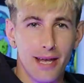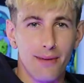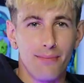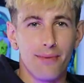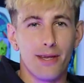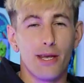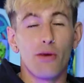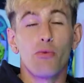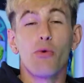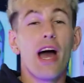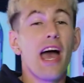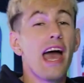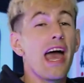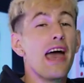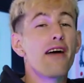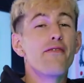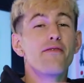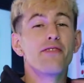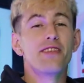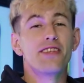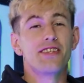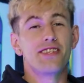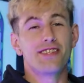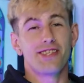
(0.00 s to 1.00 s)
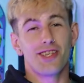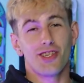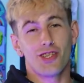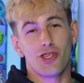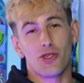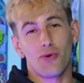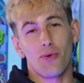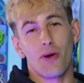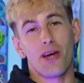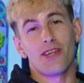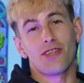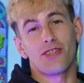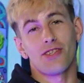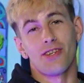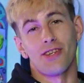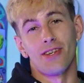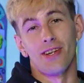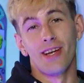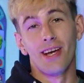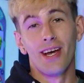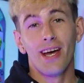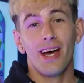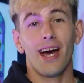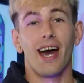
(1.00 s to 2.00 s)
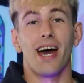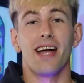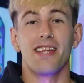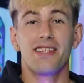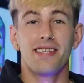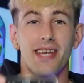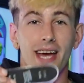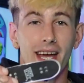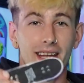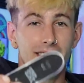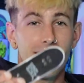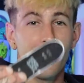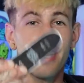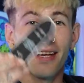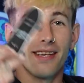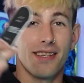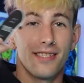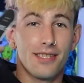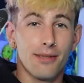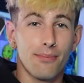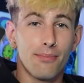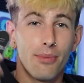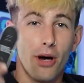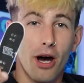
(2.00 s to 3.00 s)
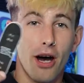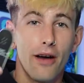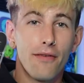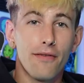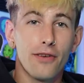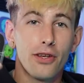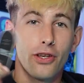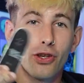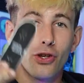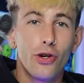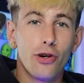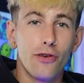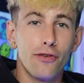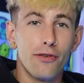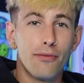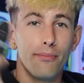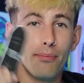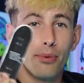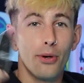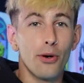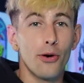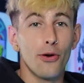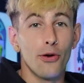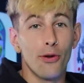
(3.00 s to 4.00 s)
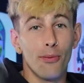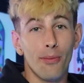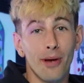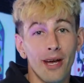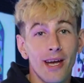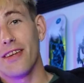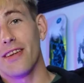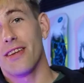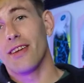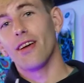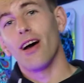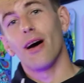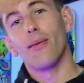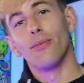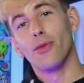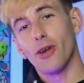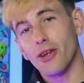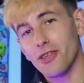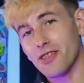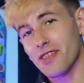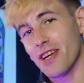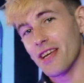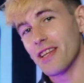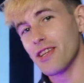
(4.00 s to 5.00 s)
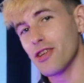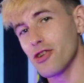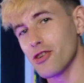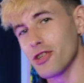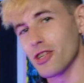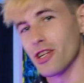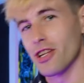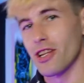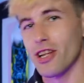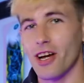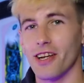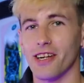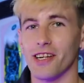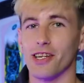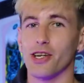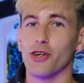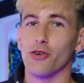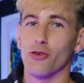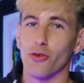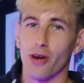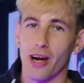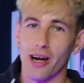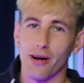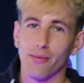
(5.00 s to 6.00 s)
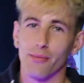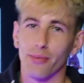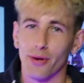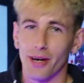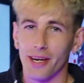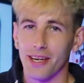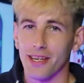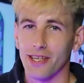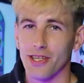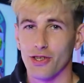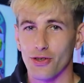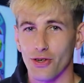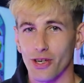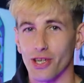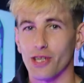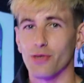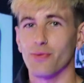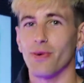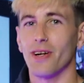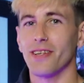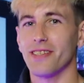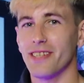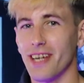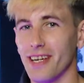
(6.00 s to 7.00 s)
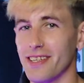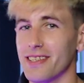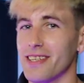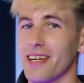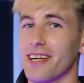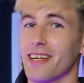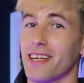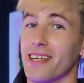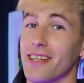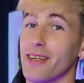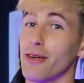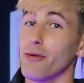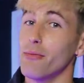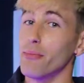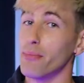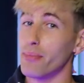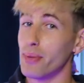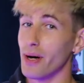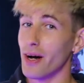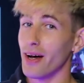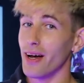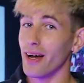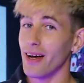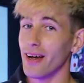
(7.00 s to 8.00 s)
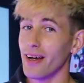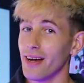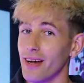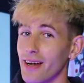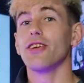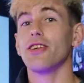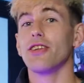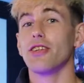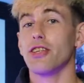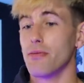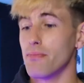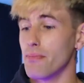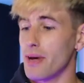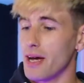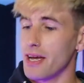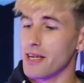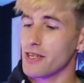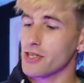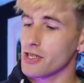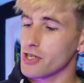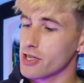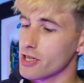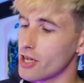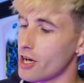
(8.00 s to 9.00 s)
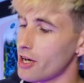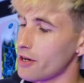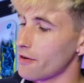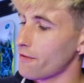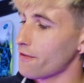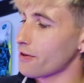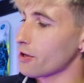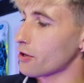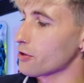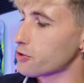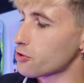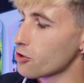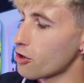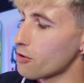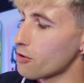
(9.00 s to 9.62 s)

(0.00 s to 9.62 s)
be, whatever the situation, a tech deck is the perfect cure for boredom. I'm not saying that you're going to learn any groundbreaking tricks while tech decking, but you may just learn a thing or two